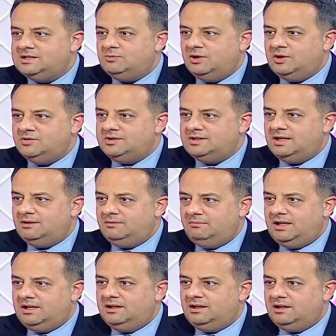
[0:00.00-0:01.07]
what you said,
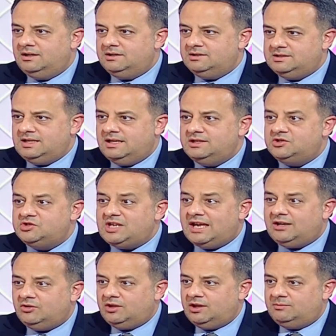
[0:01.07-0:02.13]

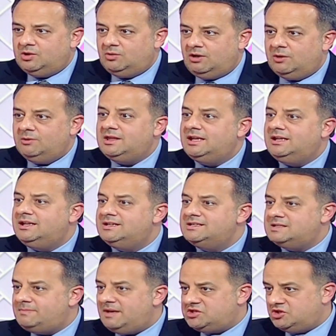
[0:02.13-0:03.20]
channel them in the right way. They need a
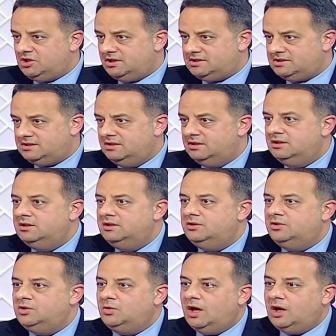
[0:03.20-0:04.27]
specialist
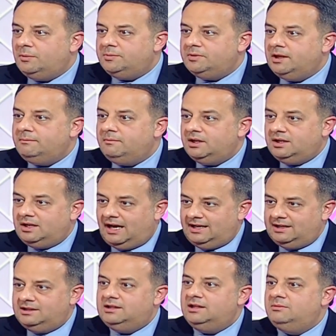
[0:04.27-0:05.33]
to help them,
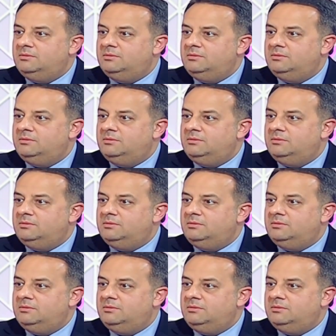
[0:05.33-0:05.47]
guide them.